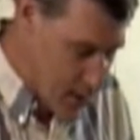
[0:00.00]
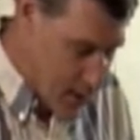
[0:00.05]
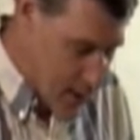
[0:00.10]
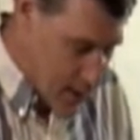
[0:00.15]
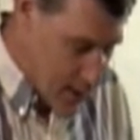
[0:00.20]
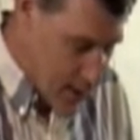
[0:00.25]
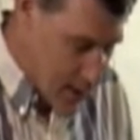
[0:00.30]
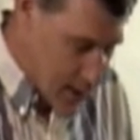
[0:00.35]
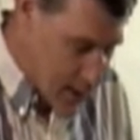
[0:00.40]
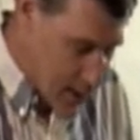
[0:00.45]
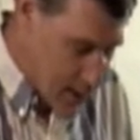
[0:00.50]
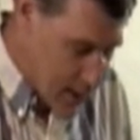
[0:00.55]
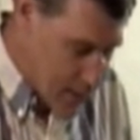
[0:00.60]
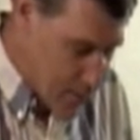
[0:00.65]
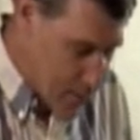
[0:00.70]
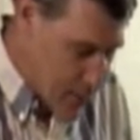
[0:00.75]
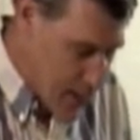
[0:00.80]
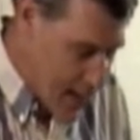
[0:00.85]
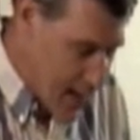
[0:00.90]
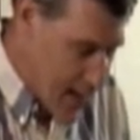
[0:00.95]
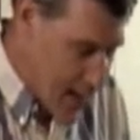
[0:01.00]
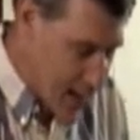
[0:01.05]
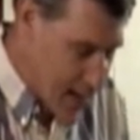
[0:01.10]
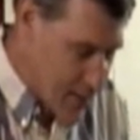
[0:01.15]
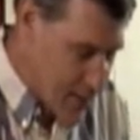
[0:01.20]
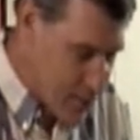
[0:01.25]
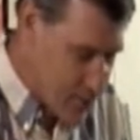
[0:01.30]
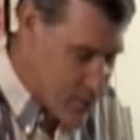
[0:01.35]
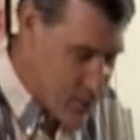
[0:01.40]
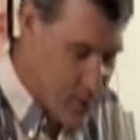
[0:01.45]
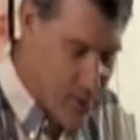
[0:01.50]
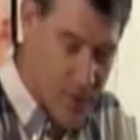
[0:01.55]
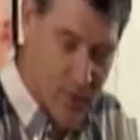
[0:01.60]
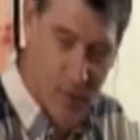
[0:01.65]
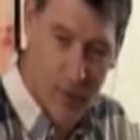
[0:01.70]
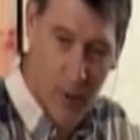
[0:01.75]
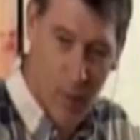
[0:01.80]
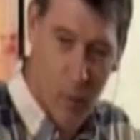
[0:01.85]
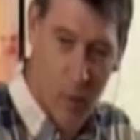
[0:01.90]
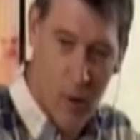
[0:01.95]
and
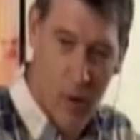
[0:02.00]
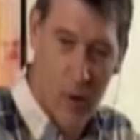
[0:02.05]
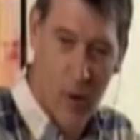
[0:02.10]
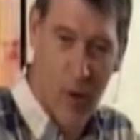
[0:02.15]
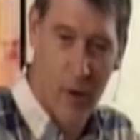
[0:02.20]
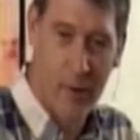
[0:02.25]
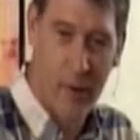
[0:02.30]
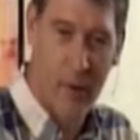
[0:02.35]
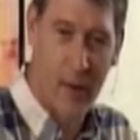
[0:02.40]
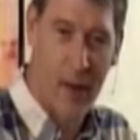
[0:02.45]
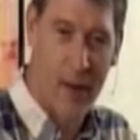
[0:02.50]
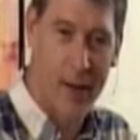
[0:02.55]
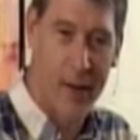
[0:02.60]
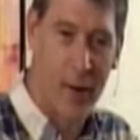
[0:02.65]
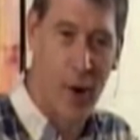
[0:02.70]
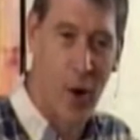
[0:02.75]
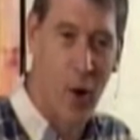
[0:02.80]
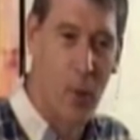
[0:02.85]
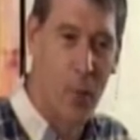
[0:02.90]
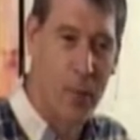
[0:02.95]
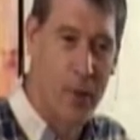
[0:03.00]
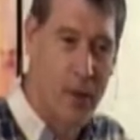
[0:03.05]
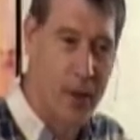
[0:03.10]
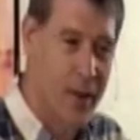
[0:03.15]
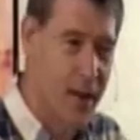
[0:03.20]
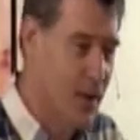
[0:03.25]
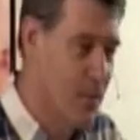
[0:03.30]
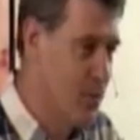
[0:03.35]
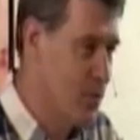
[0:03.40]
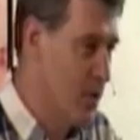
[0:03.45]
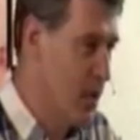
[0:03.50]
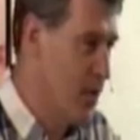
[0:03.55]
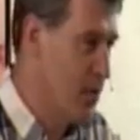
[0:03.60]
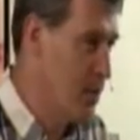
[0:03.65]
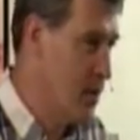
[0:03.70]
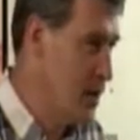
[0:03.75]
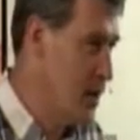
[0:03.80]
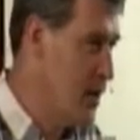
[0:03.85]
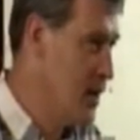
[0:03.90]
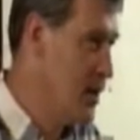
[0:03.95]
somewhere along the line an opening comes up,
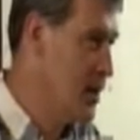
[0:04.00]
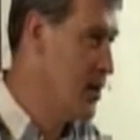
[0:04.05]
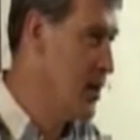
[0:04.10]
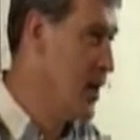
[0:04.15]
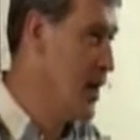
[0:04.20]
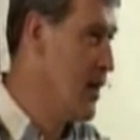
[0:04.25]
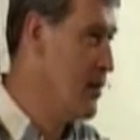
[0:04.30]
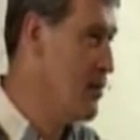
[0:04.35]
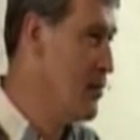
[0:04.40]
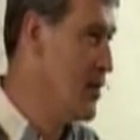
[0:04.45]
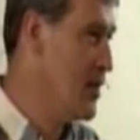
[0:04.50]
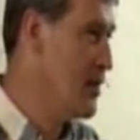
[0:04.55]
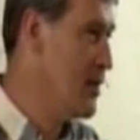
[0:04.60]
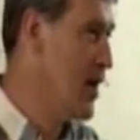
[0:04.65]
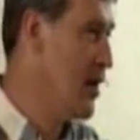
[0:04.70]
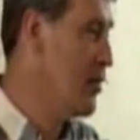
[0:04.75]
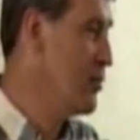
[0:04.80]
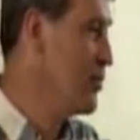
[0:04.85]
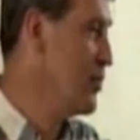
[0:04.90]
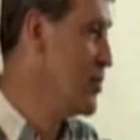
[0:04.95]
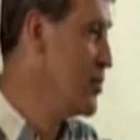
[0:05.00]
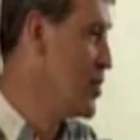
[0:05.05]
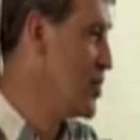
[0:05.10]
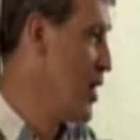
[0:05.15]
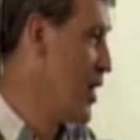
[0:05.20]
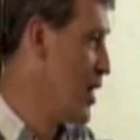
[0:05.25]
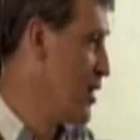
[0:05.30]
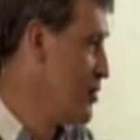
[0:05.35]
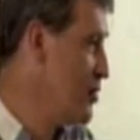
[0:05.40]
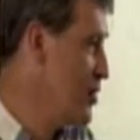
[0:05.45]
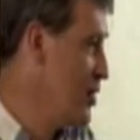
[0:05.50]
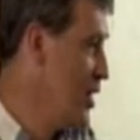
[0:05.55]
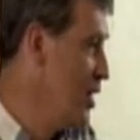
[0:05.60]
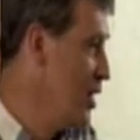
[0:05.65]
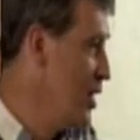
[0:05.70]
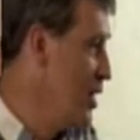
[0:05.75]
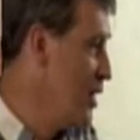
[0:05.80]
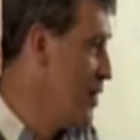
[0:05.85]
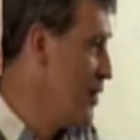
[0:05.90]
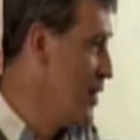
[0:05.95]
and he tells the judge
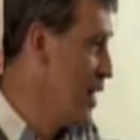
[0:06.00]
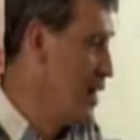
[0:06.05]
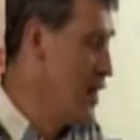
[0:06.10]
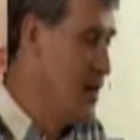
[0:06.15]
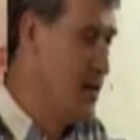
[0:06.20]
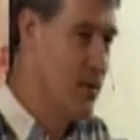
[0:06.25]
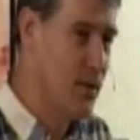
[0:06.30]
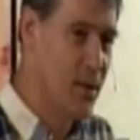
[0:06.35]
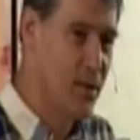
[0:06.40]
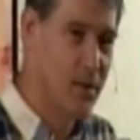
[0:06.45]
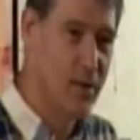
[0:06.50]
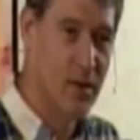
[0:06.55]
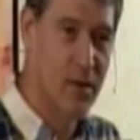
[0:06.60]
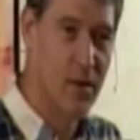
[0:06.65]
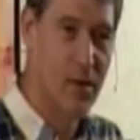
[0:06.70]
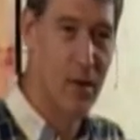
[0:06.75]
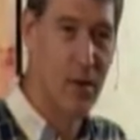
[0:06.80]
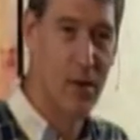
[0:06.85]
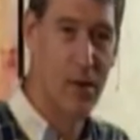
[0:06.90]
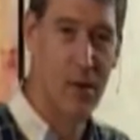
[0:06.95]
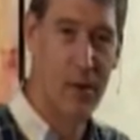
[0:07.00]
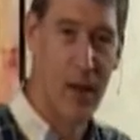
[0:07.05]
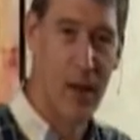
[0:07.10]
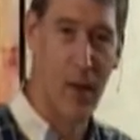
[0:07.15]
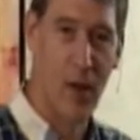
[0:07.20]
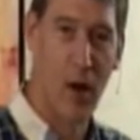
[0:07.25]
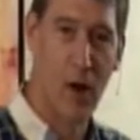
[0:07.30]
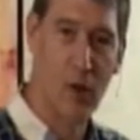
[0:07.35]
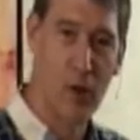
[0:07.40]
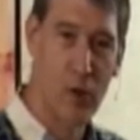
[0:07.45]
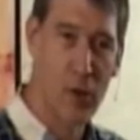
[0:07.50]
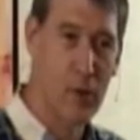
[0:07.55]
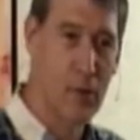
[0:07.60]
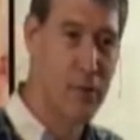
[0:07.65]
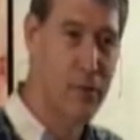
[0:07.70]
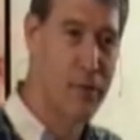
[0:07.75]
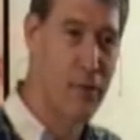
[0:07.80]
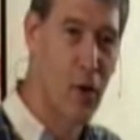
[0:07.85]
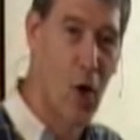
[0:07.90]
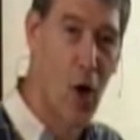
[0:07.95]
that he thinks that there is a logical
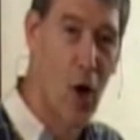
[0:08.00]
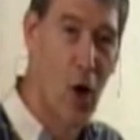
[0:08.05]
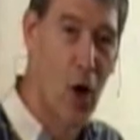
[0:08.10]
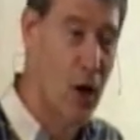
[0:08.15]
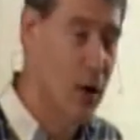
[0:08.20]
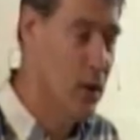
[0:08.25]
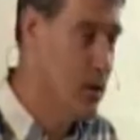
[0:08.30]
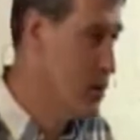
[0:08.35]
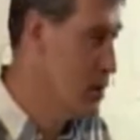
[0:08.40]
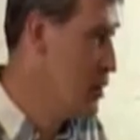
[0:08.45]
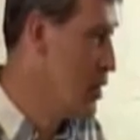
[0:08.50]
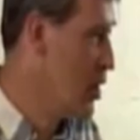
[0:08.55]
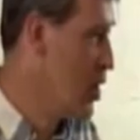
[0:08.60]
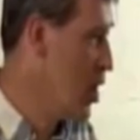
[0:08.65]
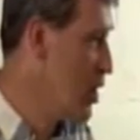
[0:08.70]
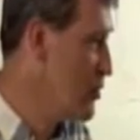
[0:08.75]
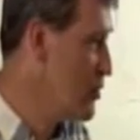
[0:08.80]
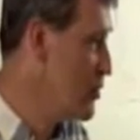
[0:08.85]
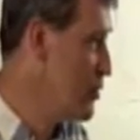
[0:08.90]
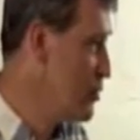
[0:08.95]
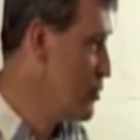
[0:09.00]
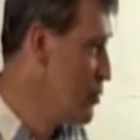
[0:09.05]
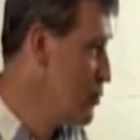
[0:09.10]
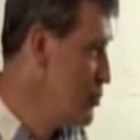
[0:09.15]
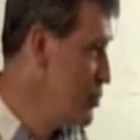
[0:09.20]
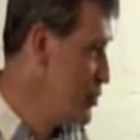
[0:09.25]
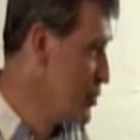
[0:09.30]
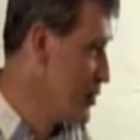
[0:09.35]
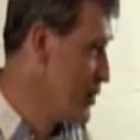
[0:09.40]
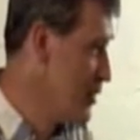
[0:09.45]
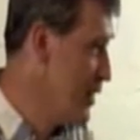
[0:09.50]
flaw in the Constitution,